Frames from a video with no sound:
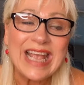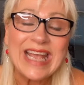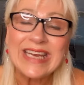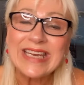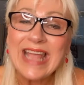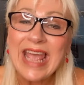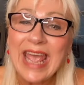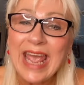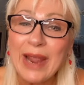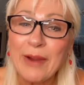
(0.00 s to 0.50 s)

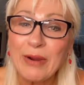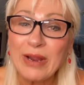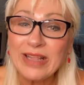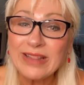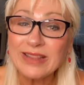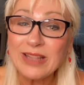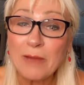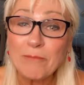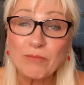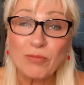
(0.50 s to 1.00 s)

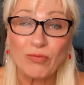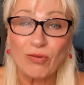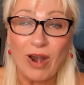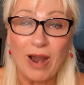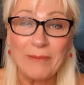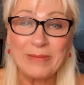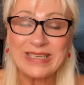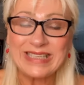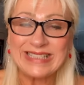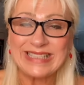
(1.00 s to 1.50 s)
inherit the
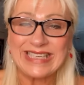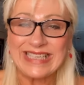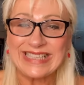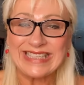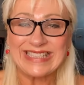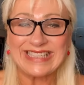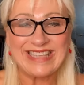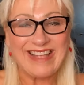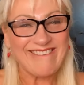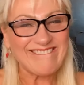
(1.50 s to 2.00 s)

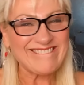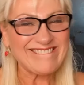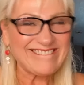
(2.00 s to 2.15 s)
promises.